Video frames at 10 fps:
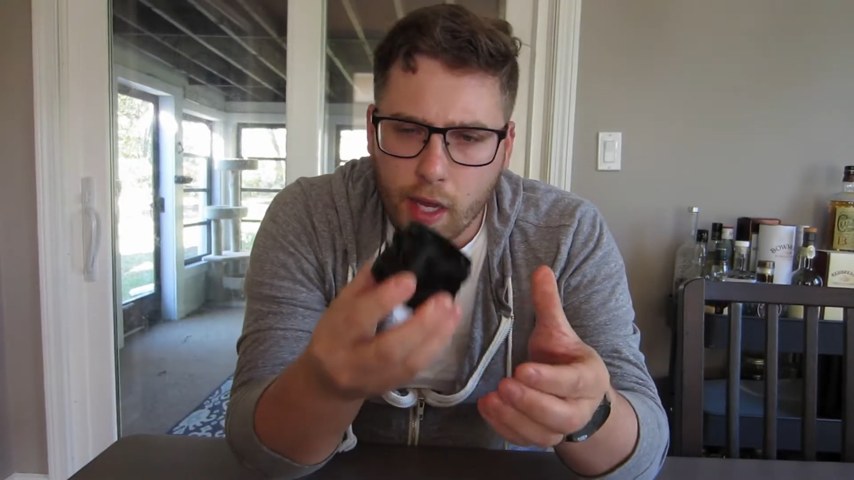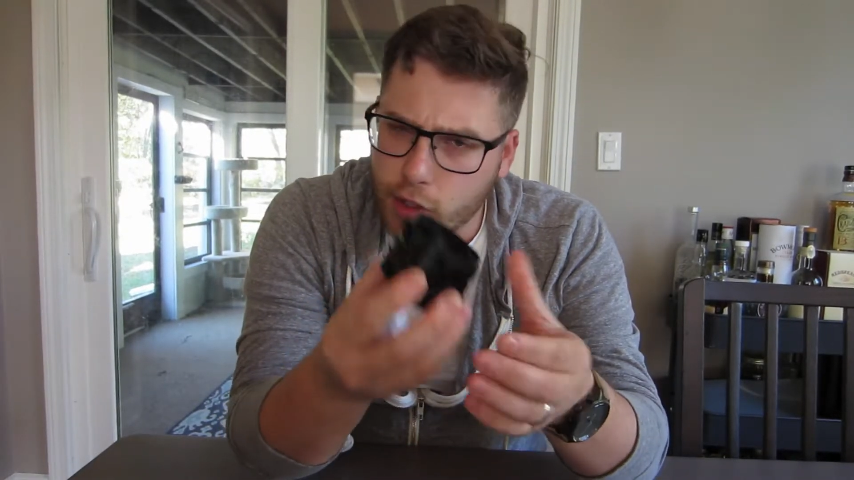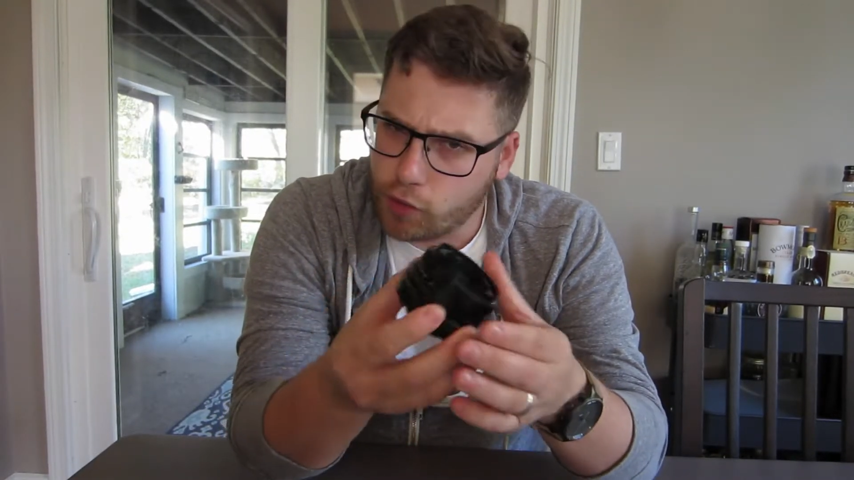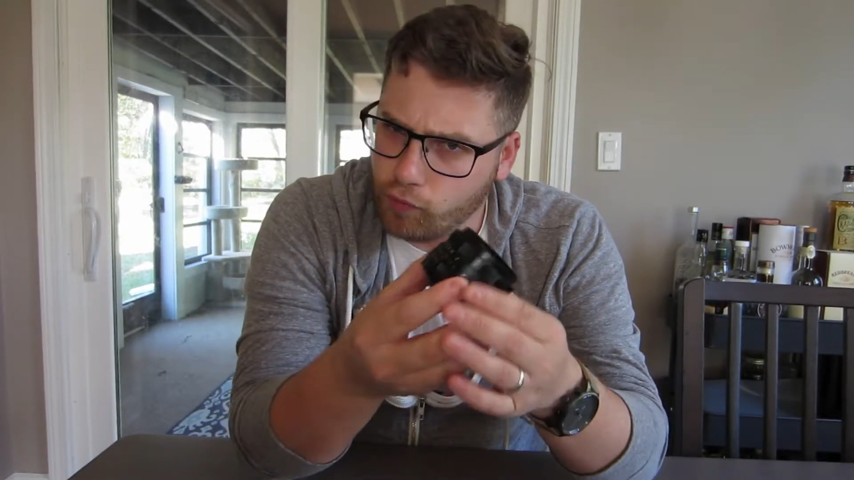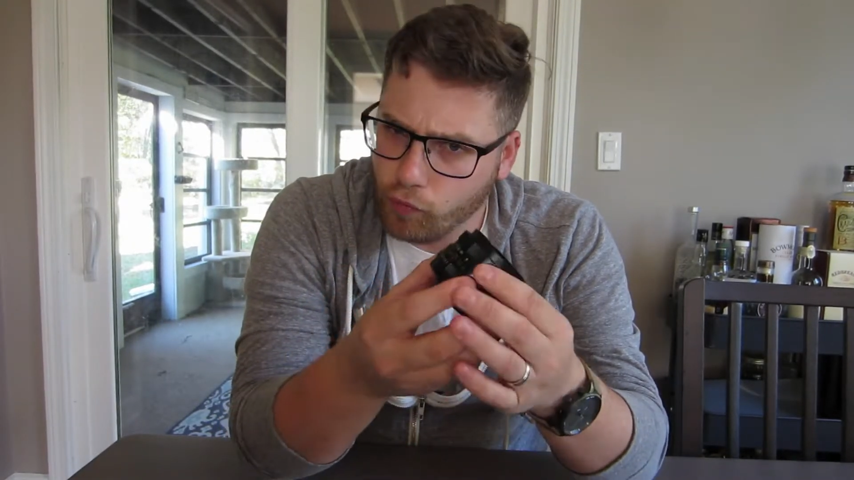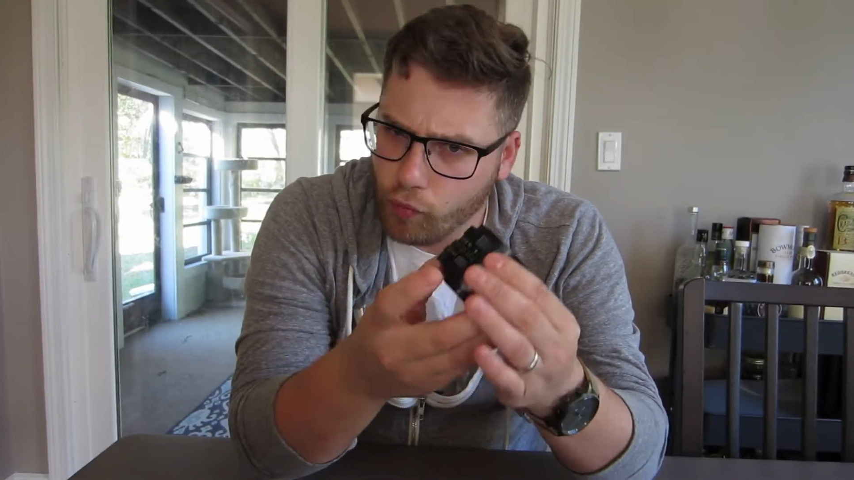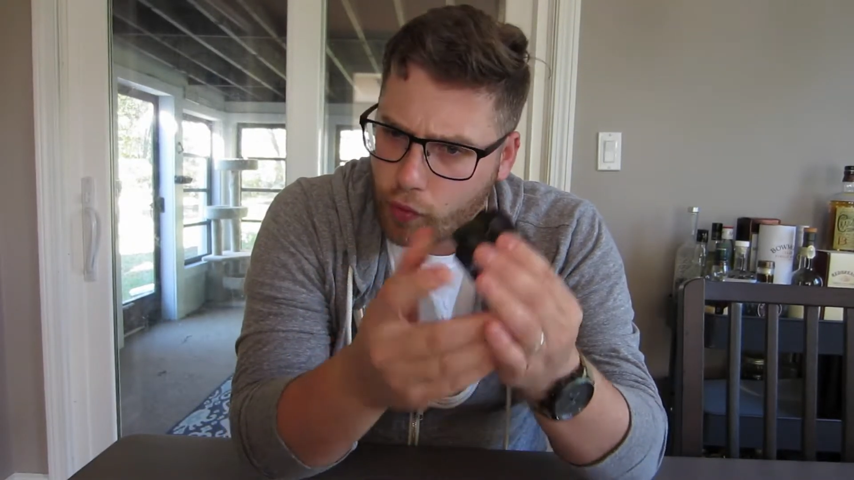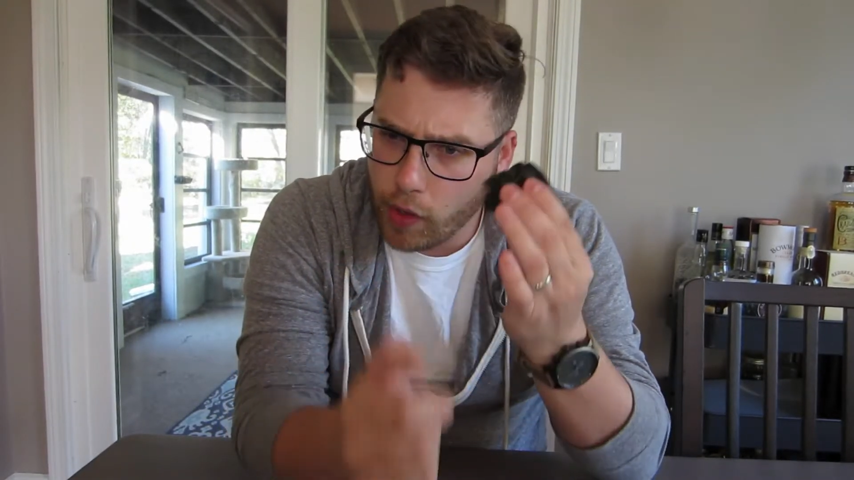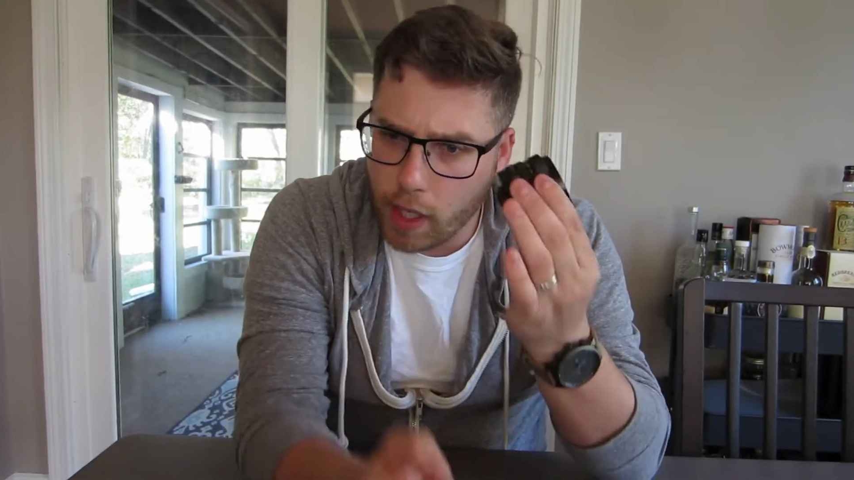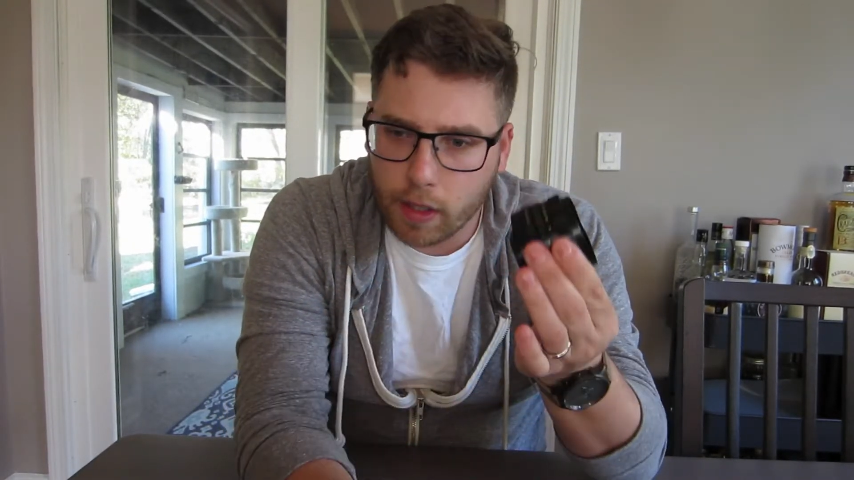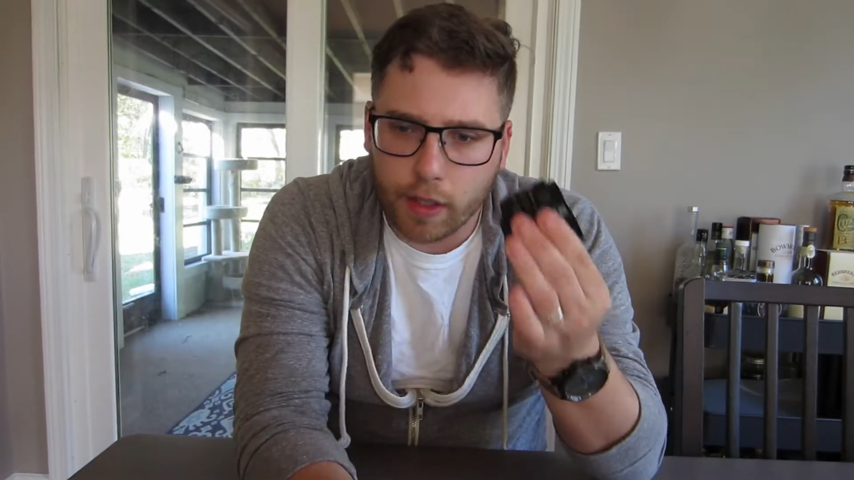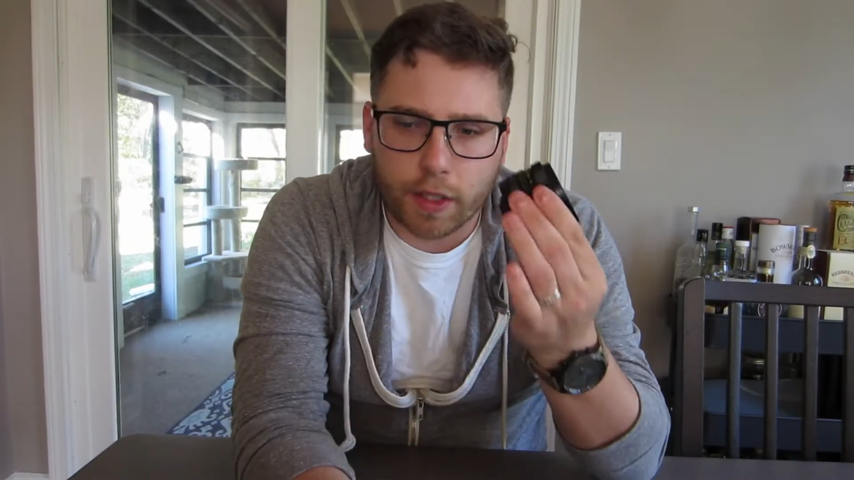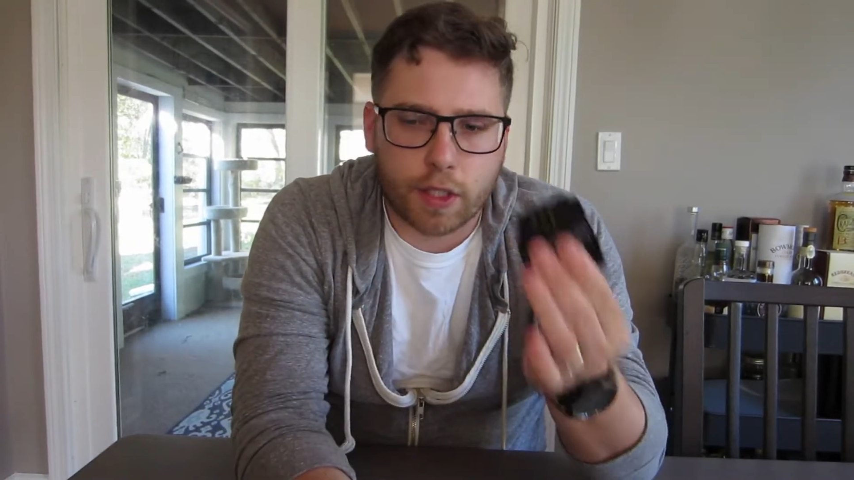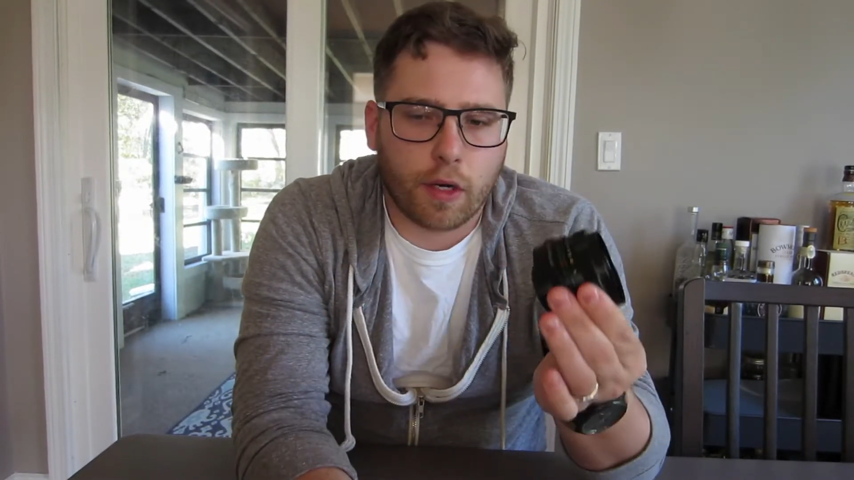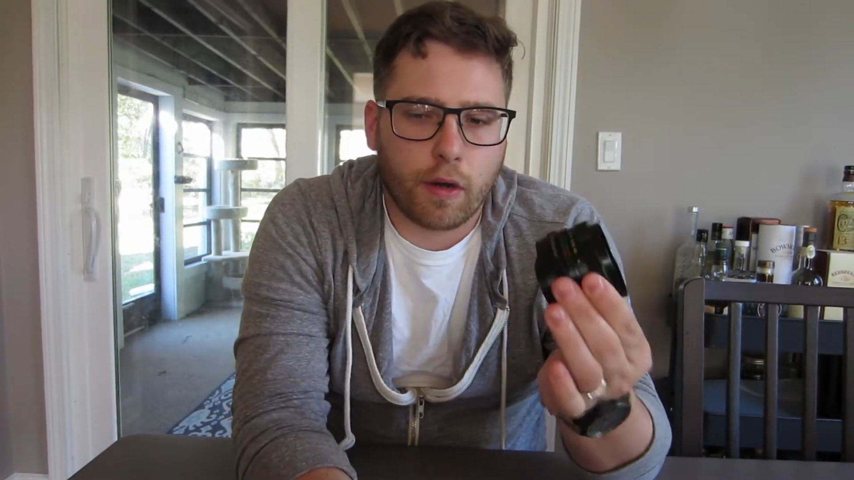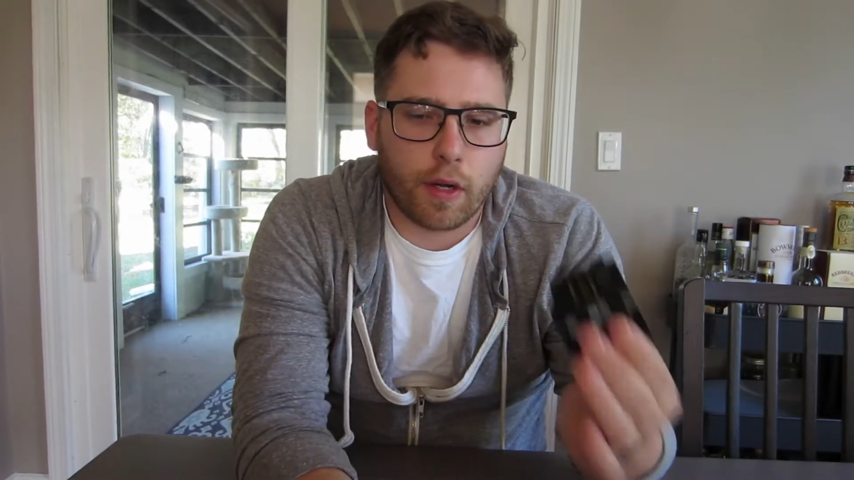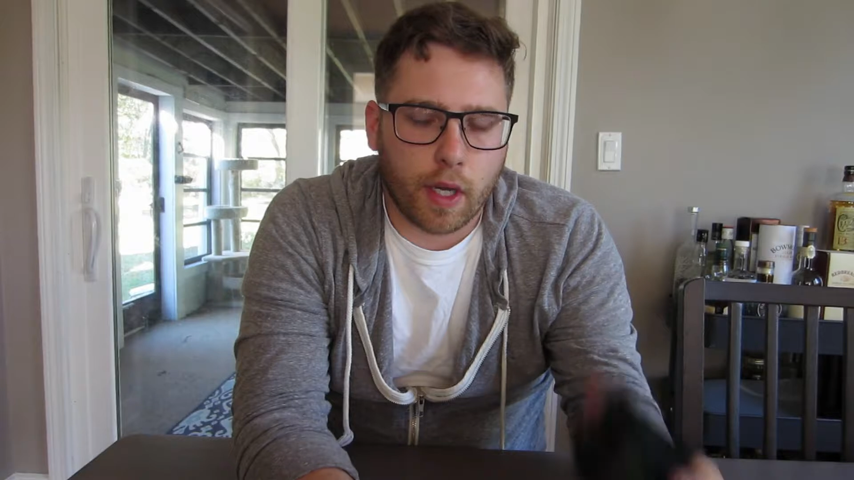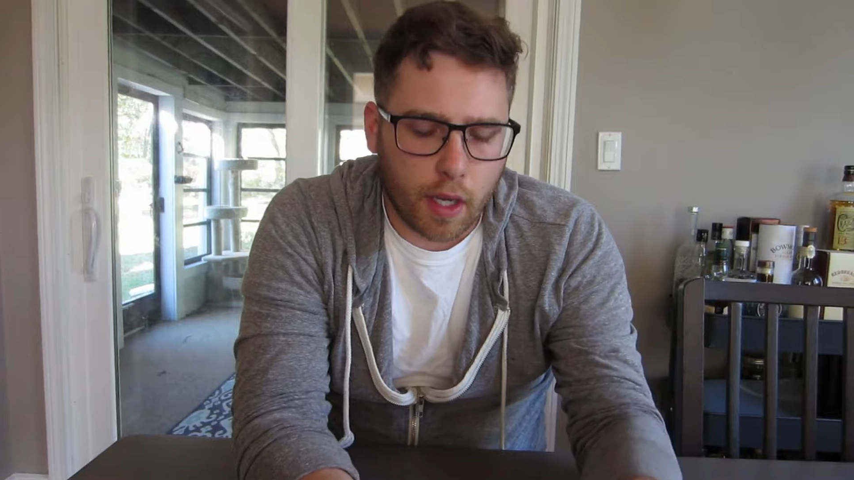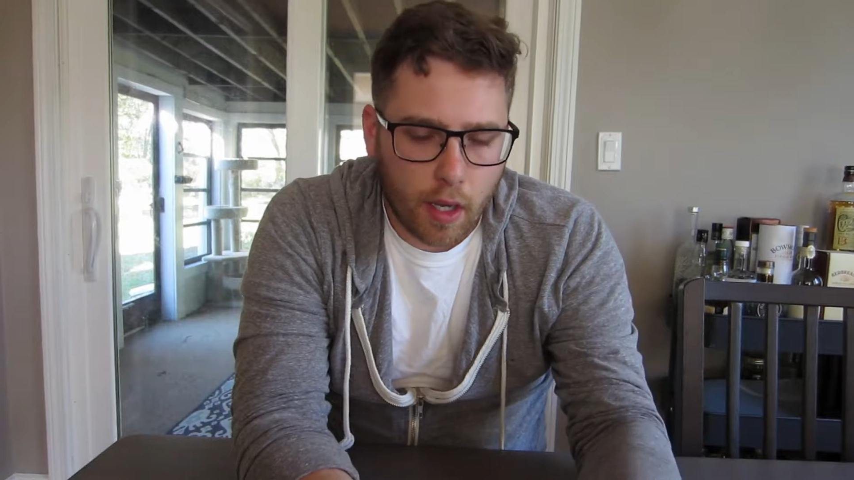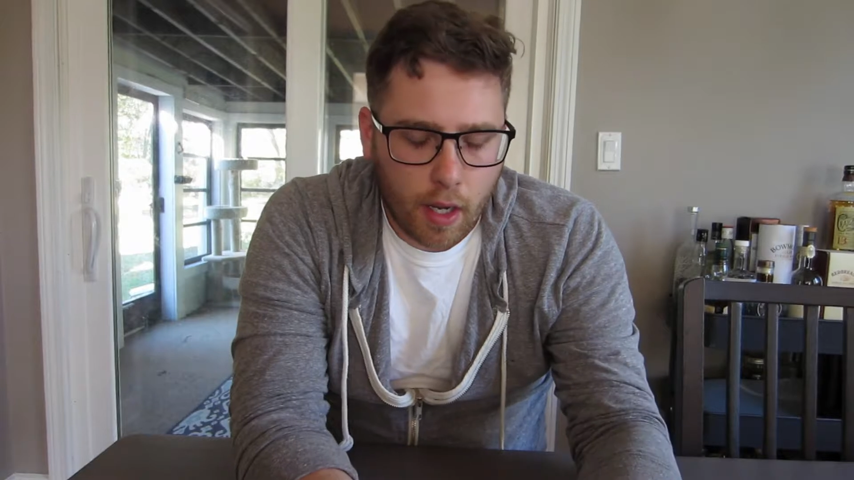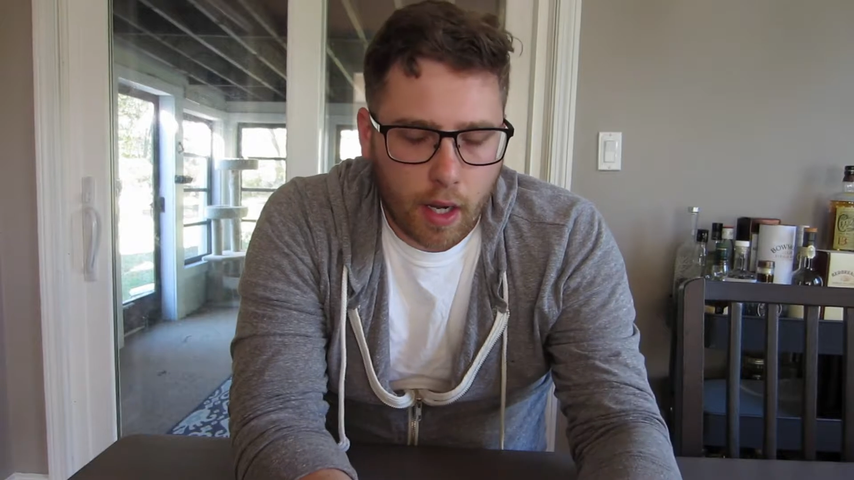It's really sturdy.